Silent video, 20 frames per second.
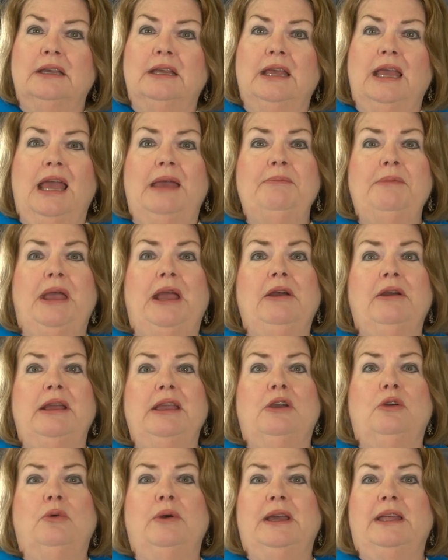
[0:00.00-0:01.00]
And Mary
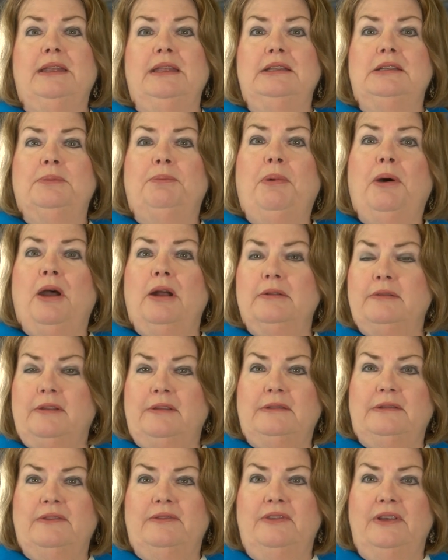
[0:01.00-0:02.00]
quickly departs
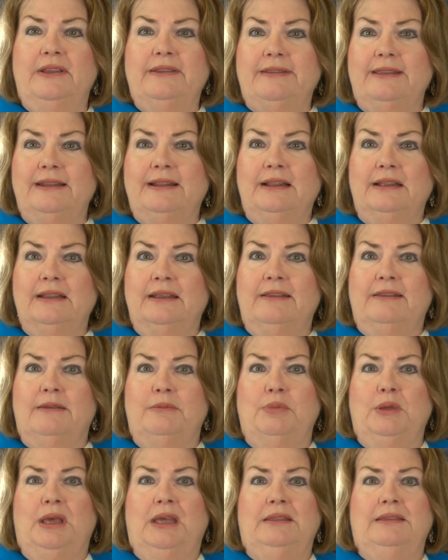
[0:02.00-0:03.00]
to visit
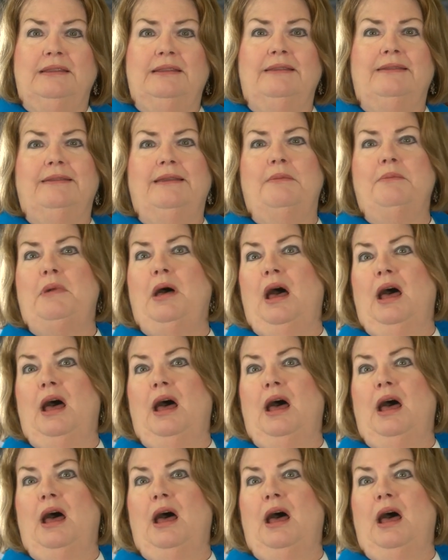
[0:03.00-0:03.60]
Elizabeth in some